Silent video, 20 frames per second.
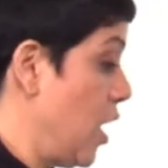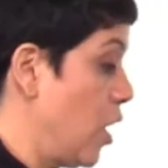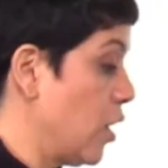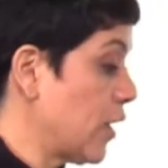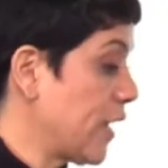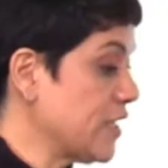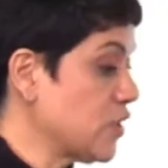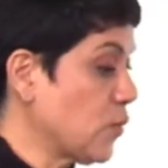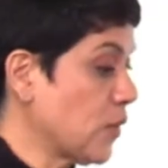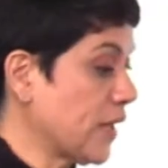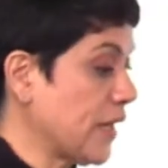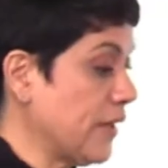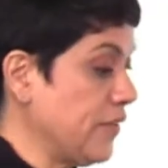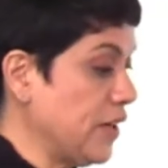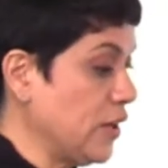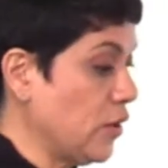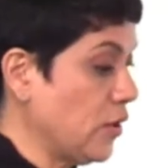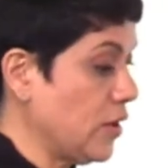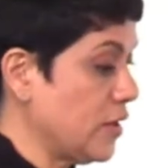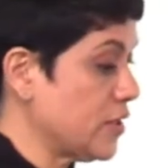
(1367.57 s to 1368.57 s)
Okay, so we're
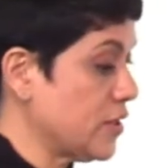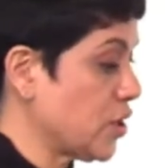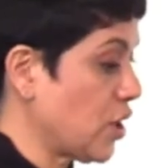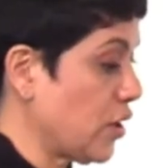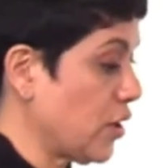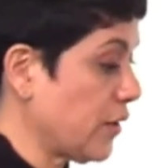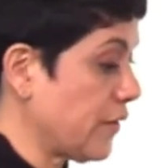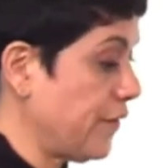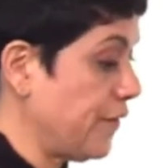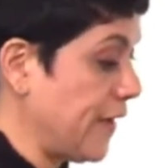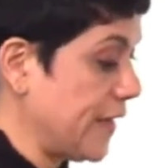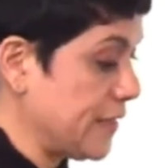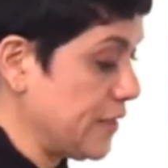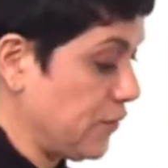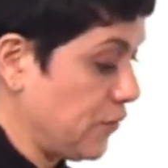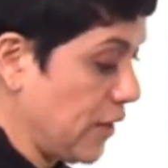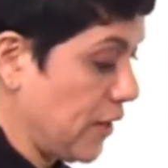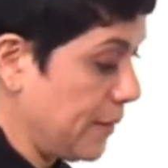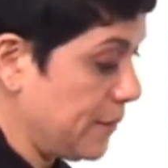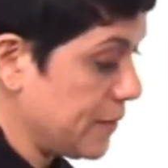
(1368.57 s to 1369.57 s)
giving her a dark face
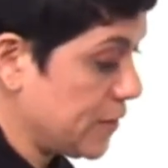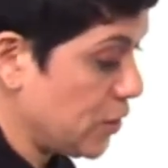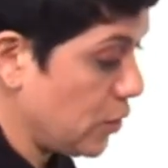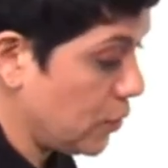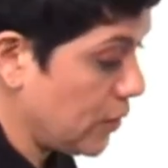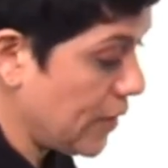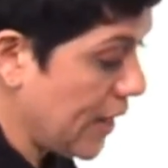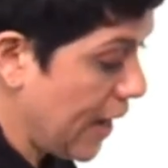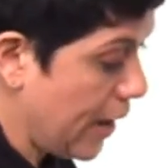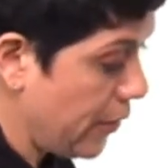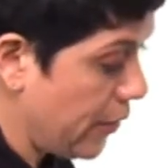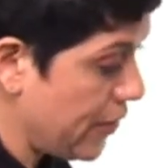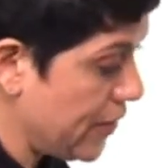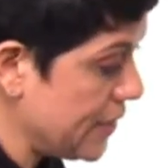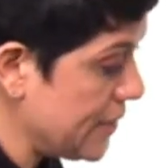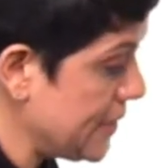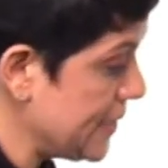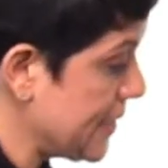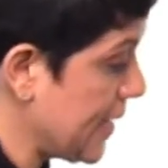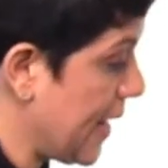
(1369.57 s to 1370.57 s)
frame. So now
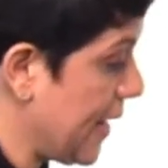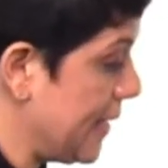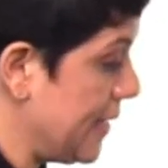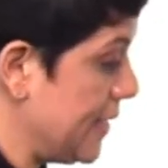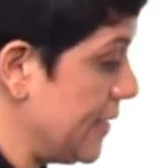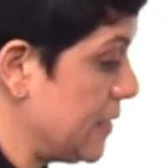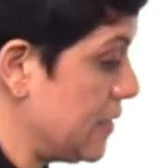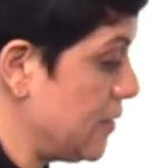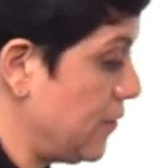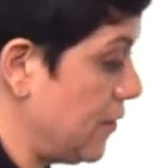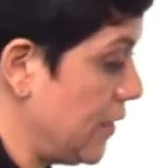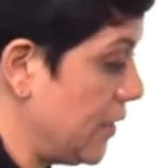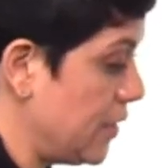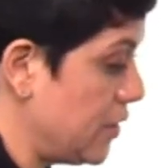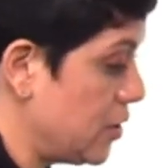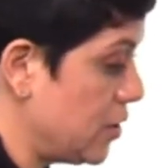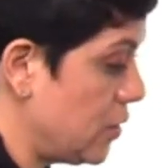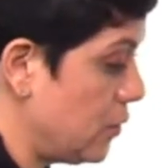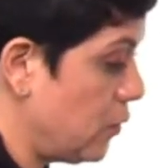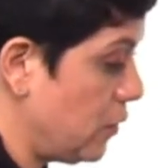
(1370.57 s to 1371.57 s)
this side is
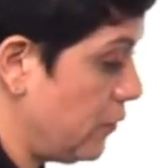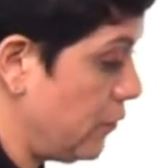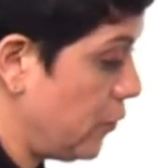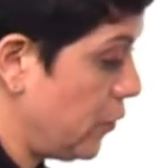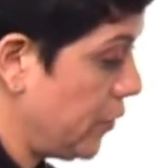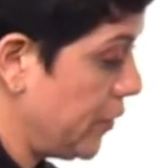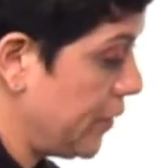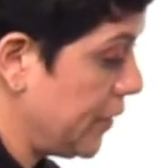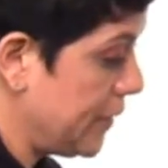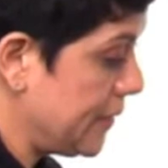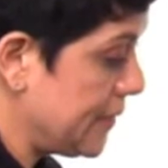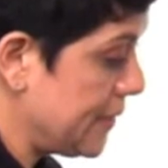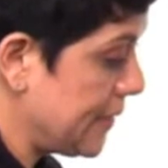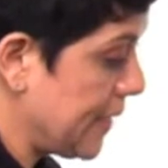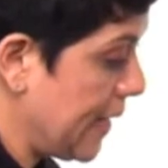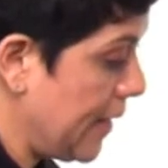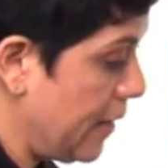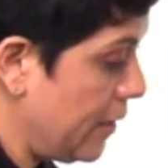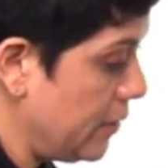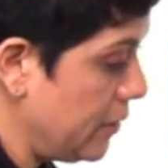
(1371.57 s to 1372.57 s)
finished, and we'll fold these
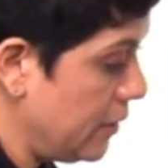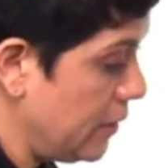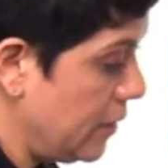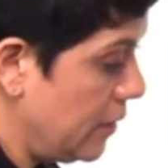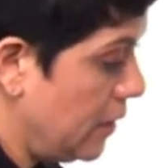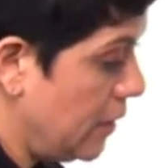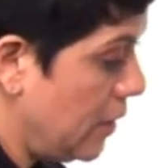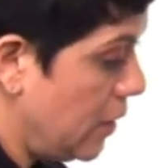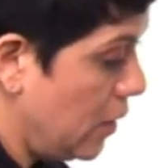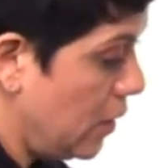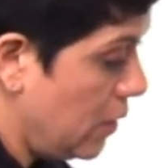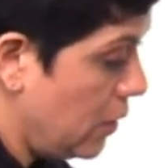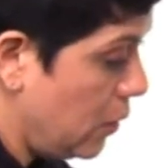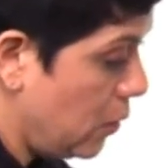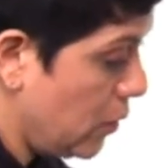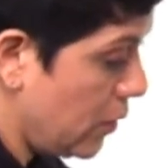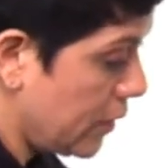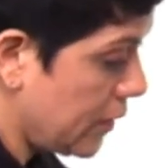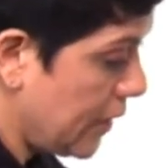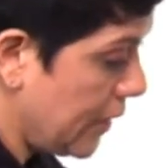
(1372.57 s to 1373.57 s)
down,
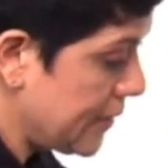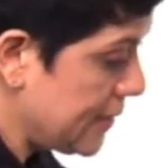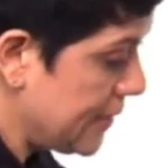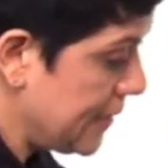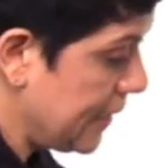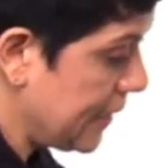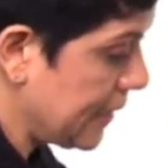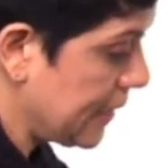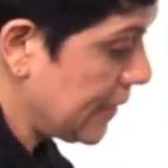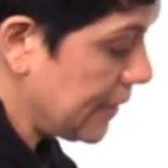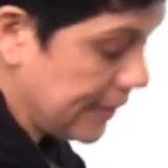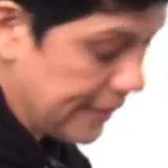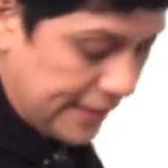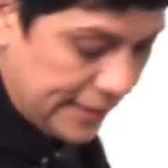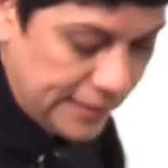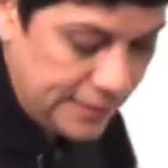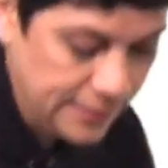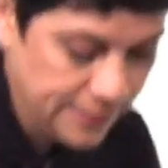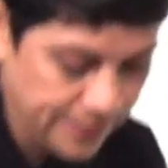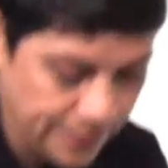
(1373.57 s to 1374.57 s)
work nice, neat, and
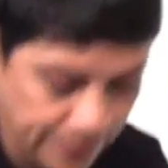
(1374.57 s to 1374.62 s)
clean.